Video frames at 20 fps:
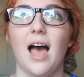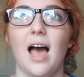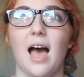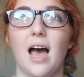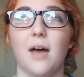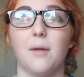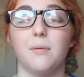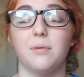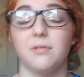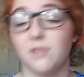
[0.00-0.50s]

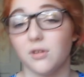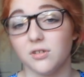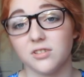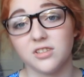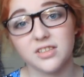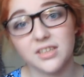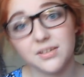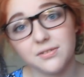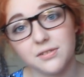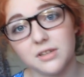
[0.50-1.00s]
and we've gone
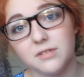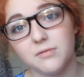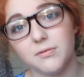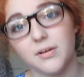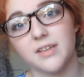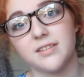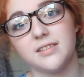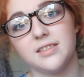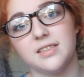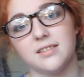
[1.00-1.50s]
to different
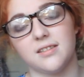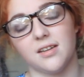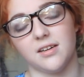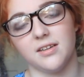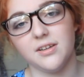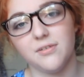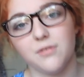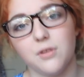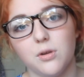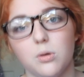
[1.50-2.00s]
universities, done
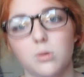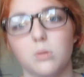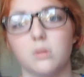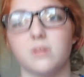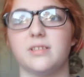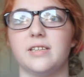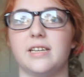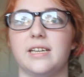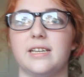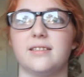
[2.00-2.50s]
different
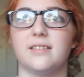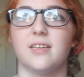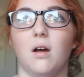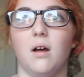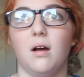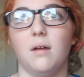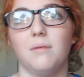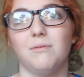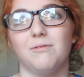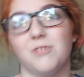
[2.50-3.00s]
courses,
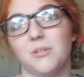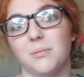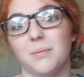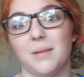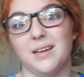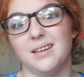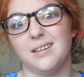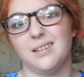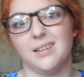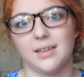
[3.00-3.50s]
come from
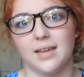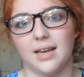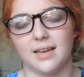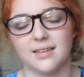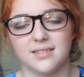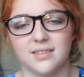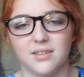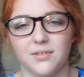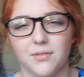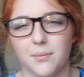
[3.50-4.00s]
I
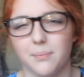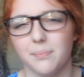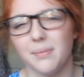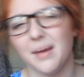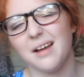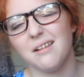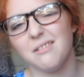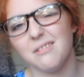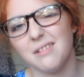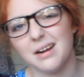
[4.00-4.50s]
guess different
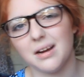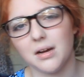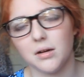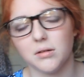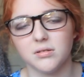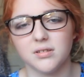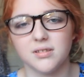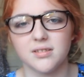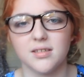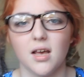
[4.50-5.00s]

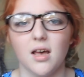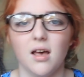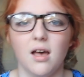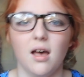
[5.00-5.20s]
backgrounds.